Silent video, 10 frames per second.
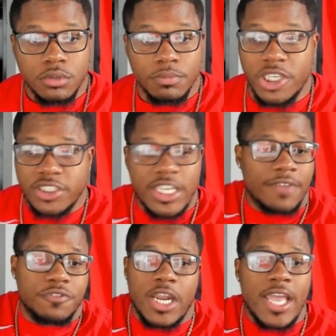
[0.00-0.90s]
Because
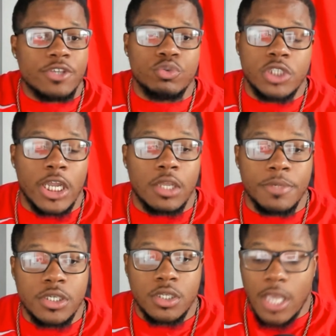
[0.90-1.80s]
after that, you telling
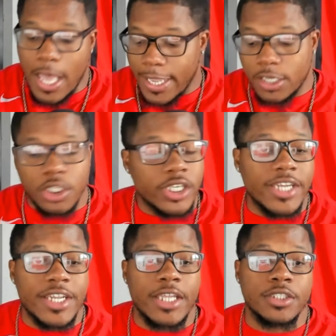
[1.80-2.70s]
me I got to look
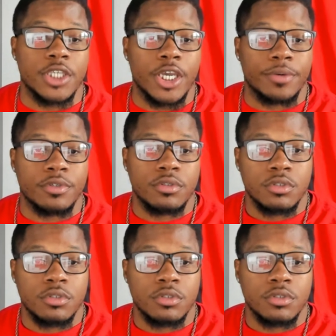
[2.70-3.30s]
at Dalen Terry.